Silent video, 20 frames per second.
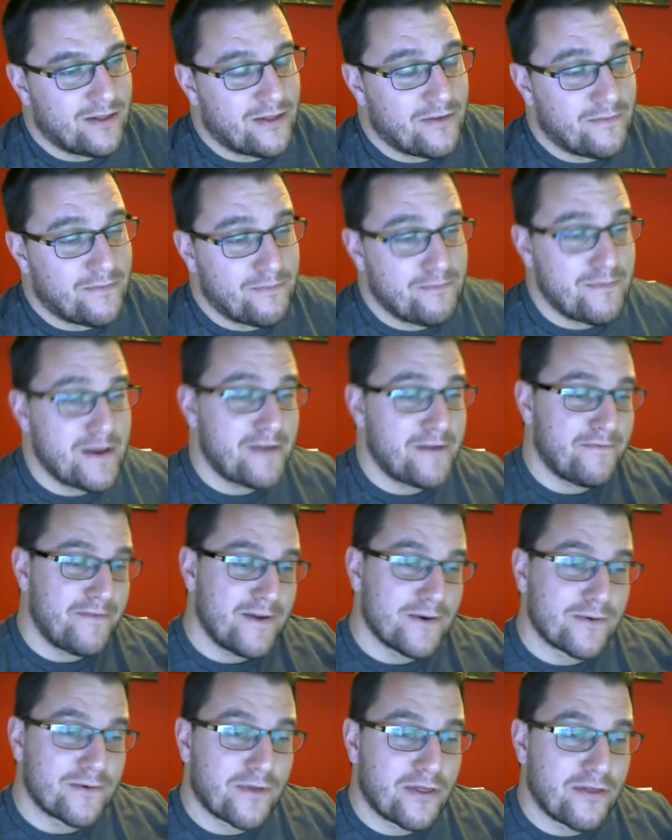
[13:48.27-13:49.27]
The
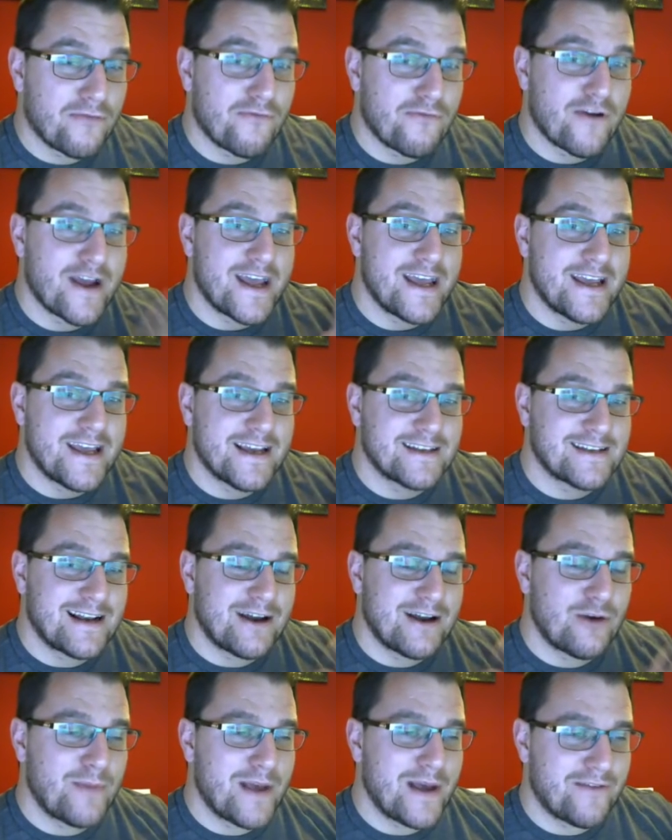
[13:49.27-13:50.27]
midfield three is
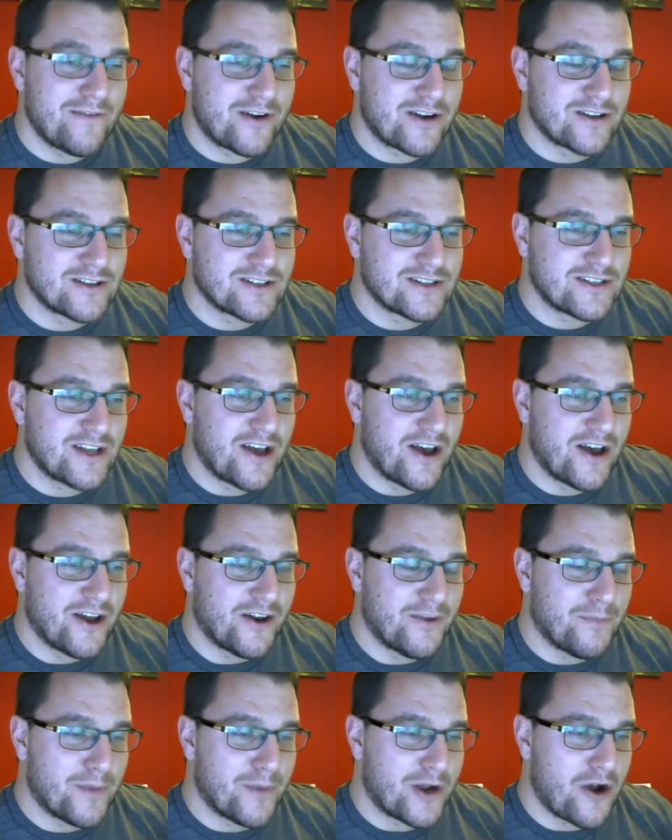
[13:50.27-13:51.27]
a little bit of a
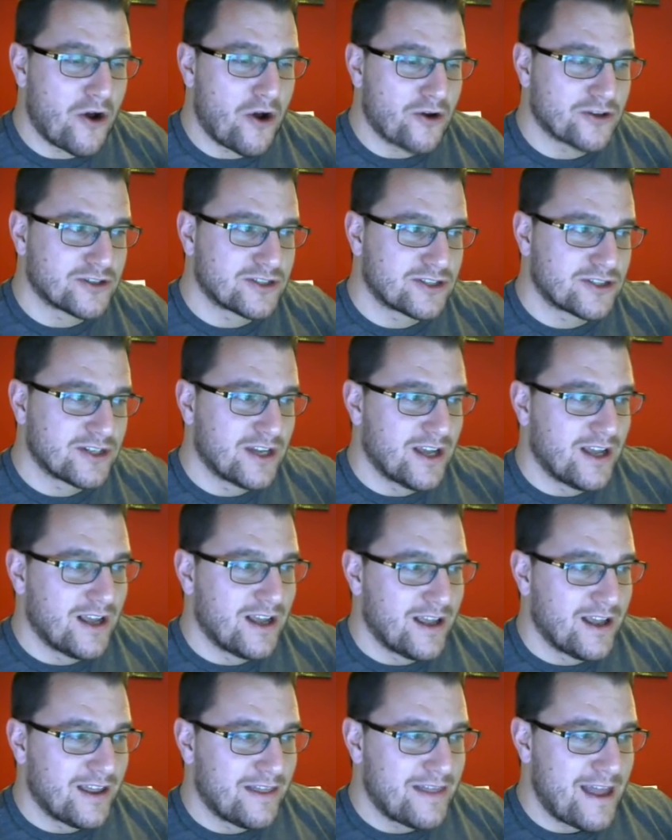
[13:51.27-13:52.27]
concern because
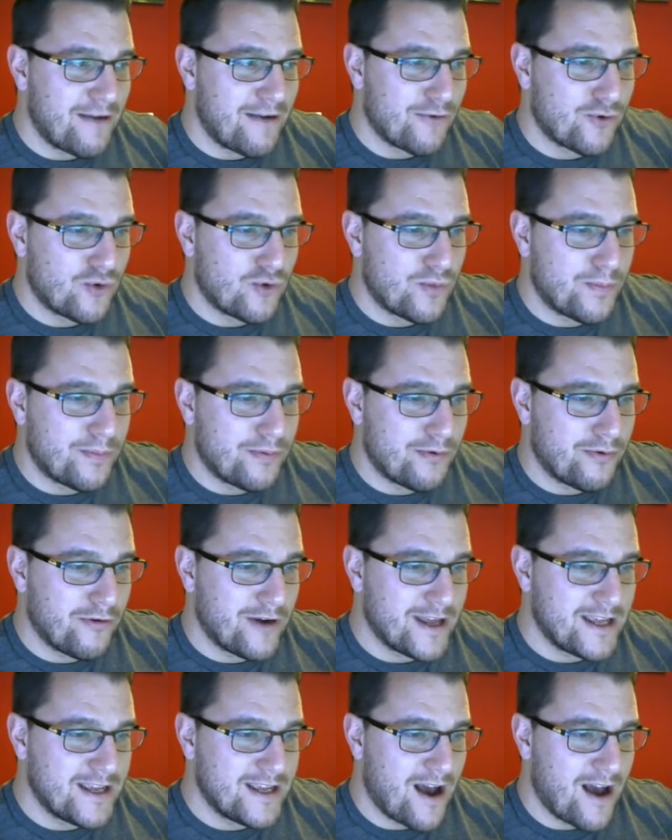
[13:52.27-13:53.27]
they're all
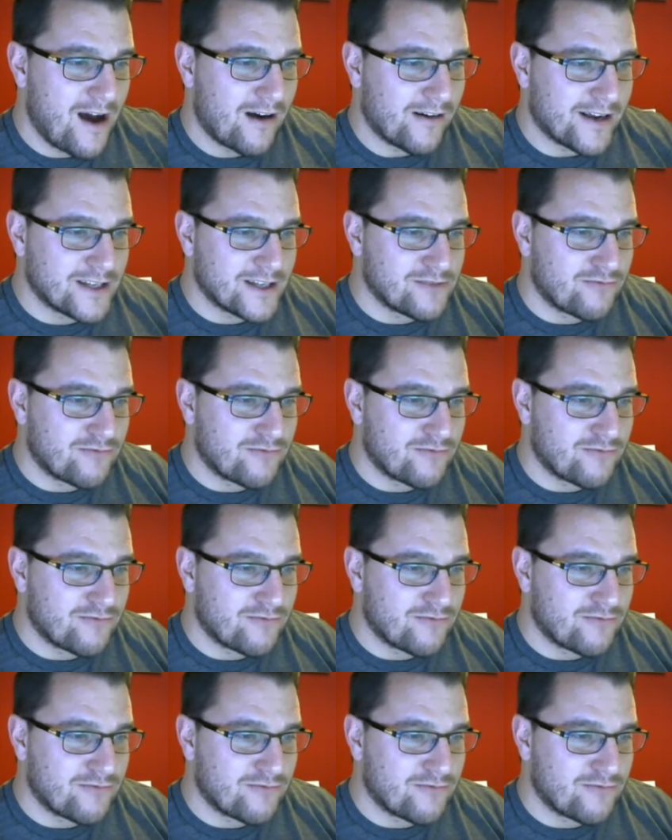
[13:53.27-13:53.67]
pretty young.